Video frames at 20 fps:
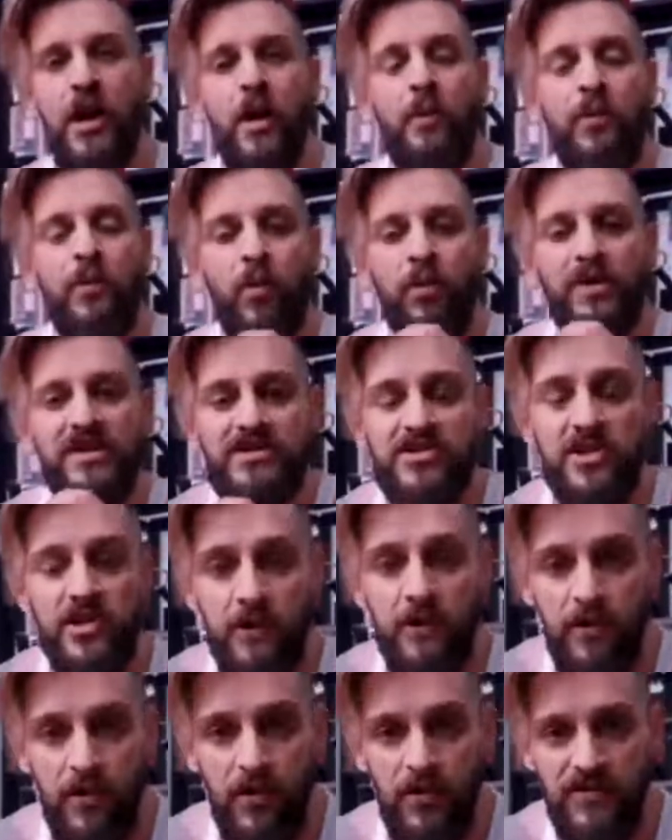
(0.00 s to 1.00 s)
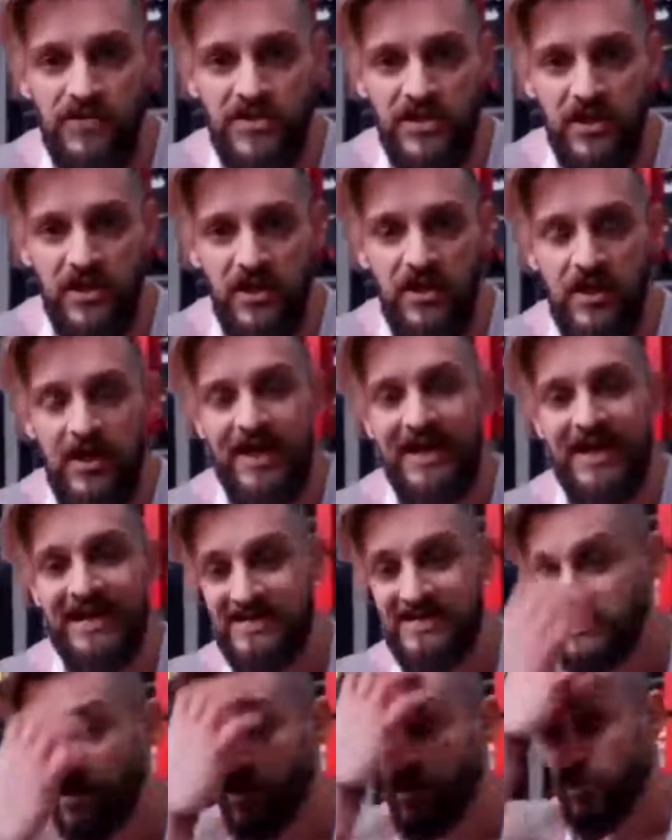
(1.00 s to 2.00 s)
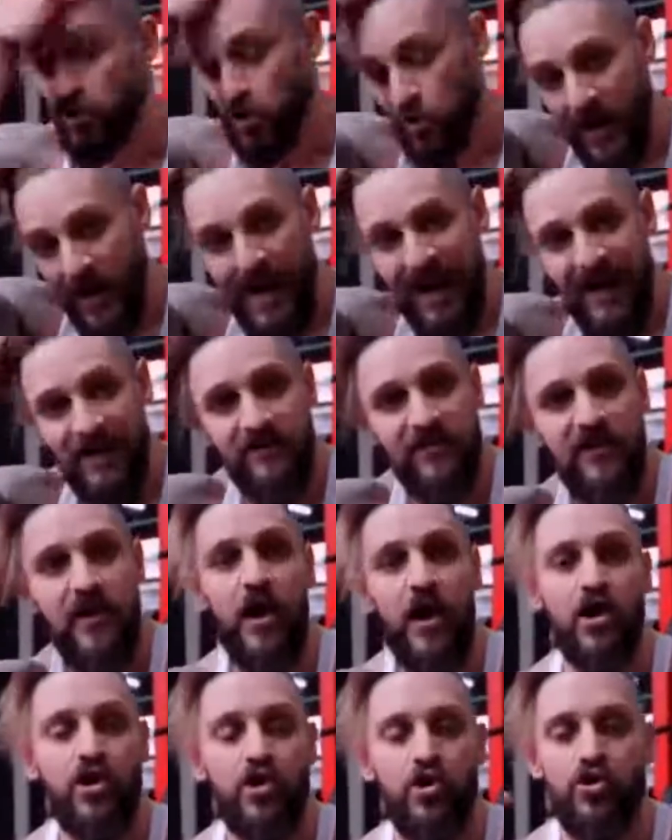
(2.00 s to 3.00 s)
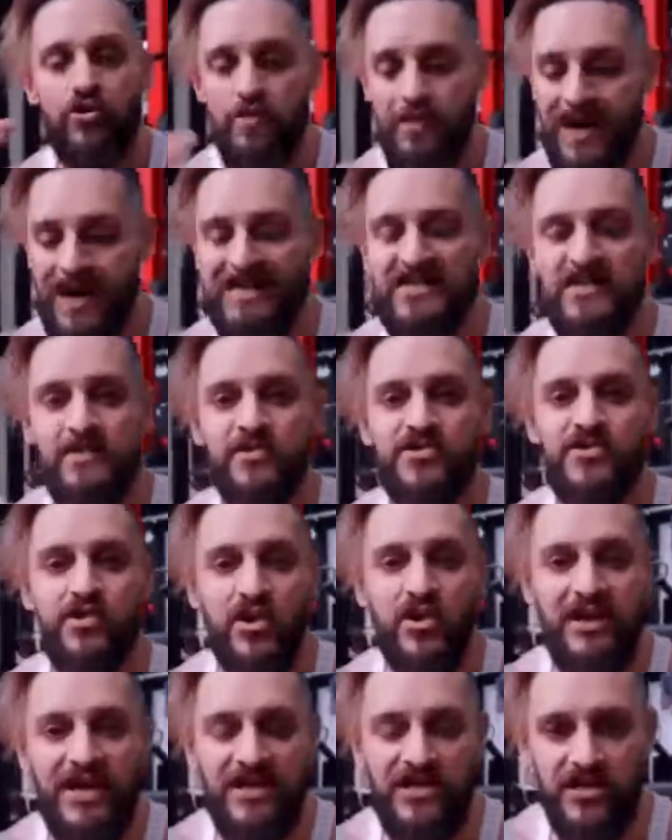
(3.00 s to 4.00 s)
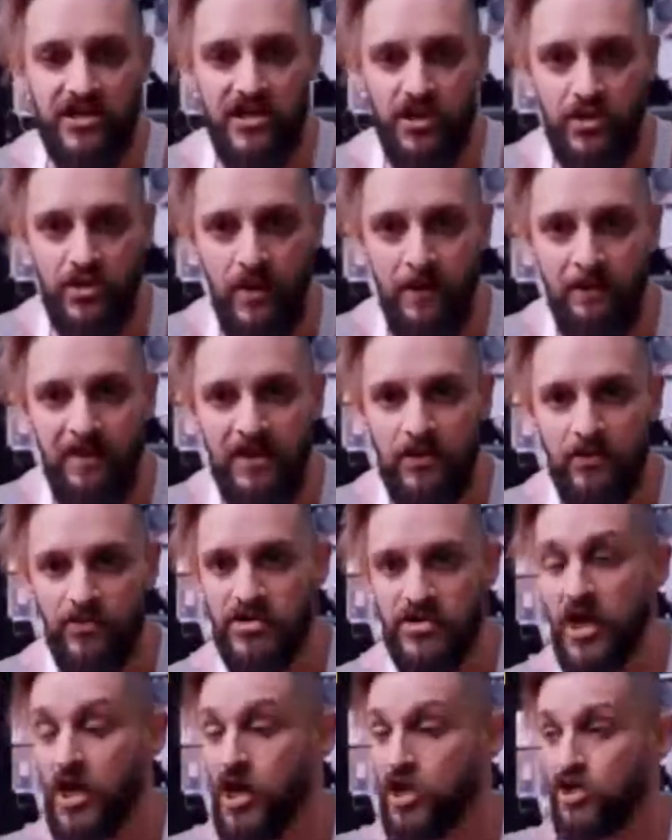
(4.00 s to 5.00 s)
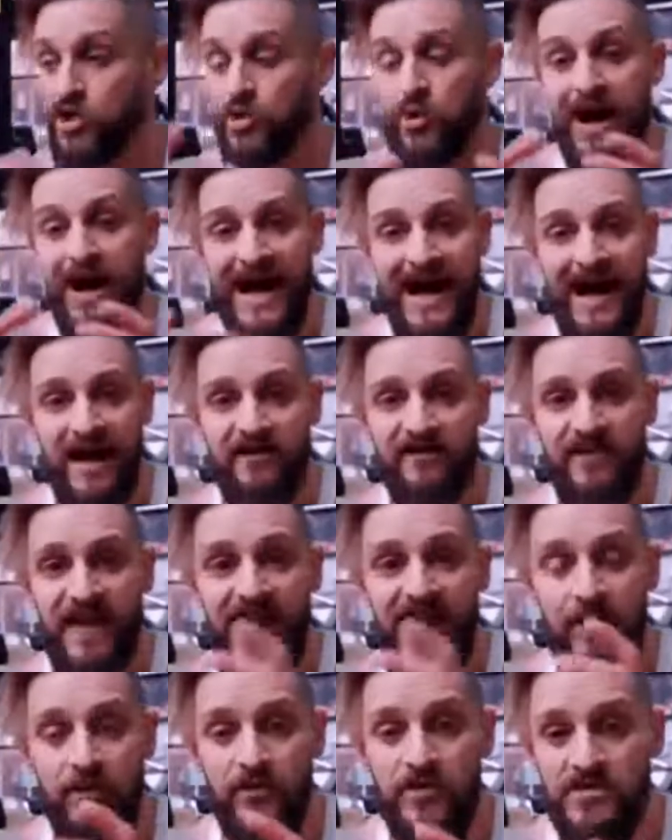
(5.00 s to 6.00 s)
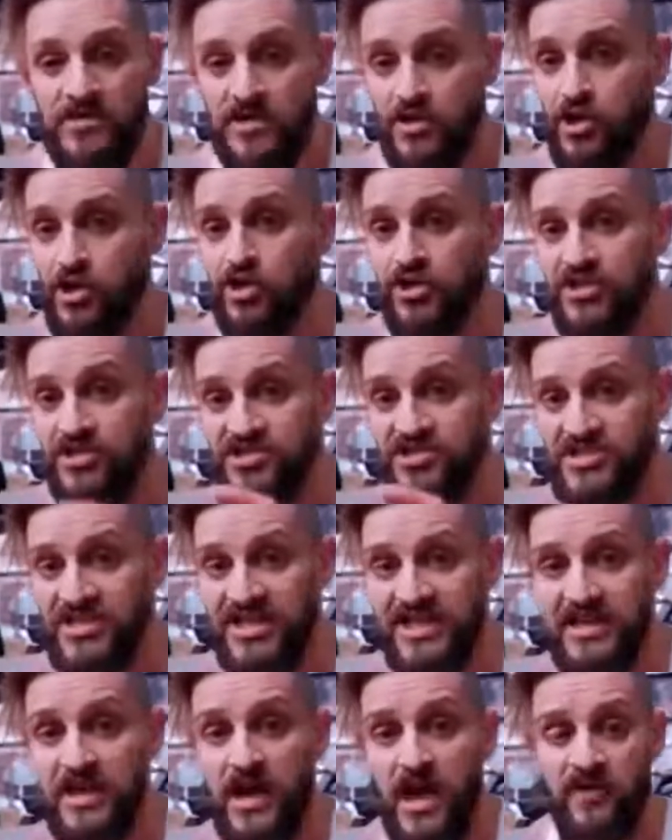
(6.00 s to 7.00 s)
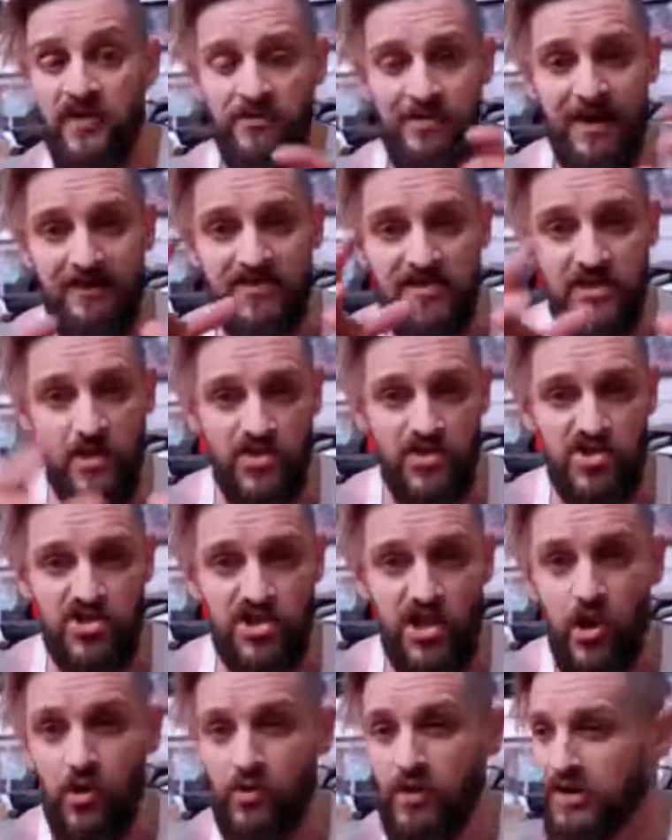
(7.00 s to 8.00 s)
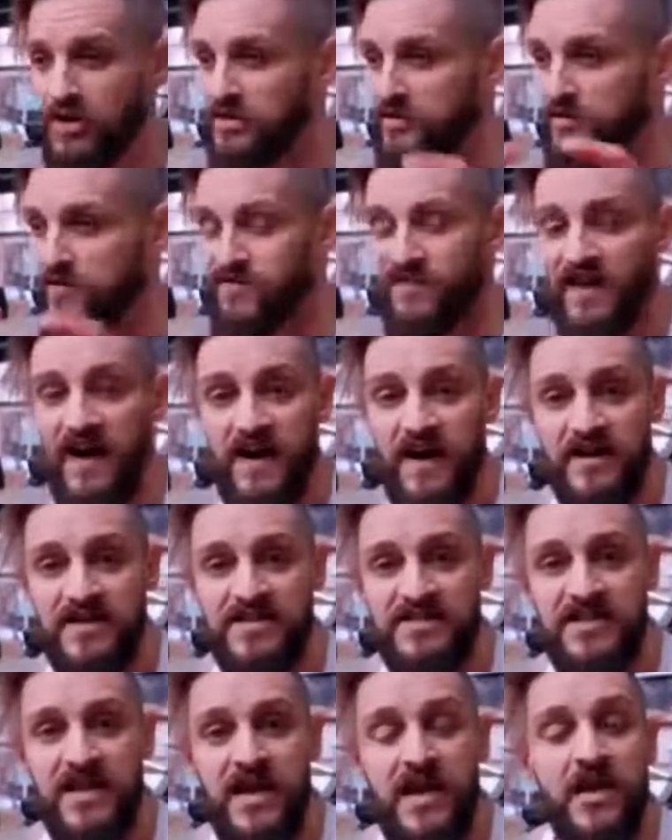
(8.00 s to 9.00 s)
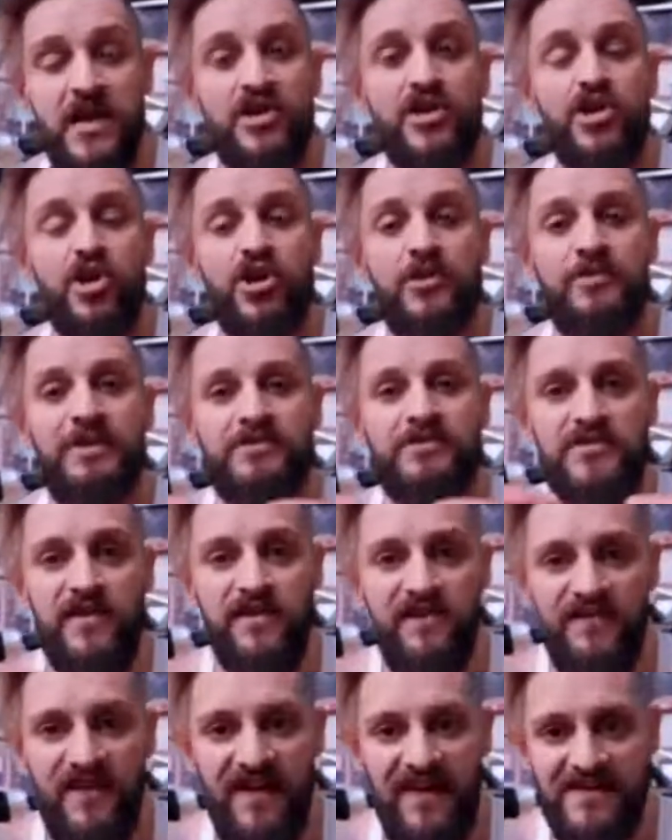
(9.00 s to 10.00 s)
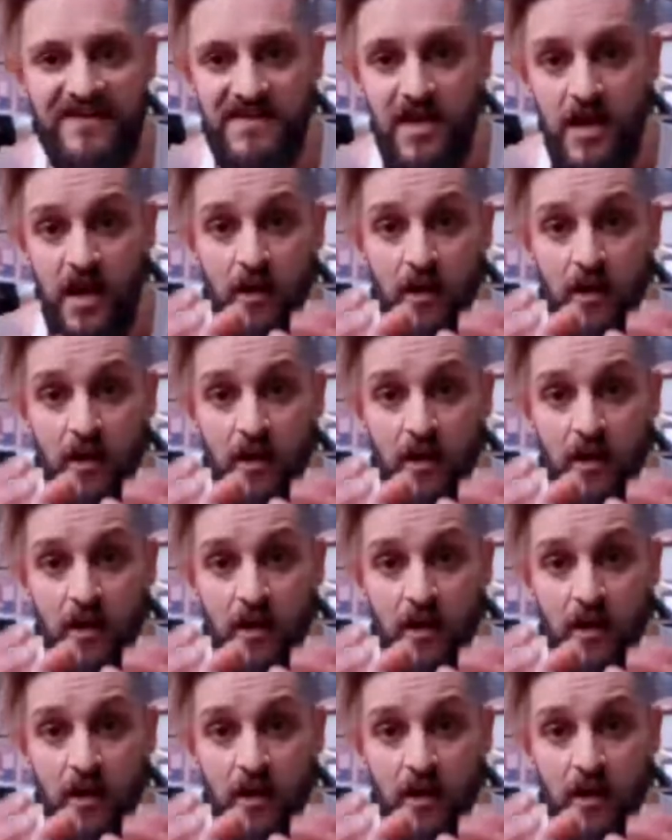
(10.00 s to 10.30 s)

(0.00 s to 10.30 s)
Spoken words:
But what it's going to prove to you is you have a good mind to muscle connection that you can build. You have errors that you're going to see from having to go slow rather than fast that you're going to be able to fix.